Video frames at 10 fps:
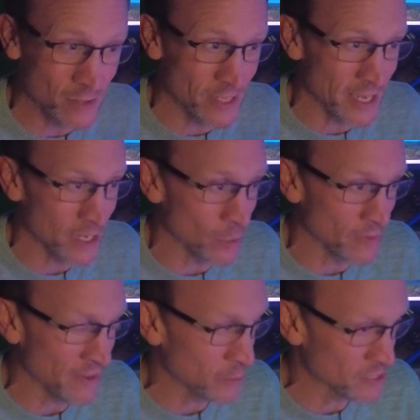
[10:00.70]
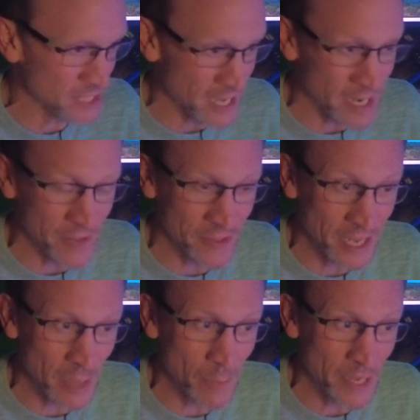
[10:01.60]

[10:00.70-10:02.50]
I'm going to get a couple of hours and I think I'll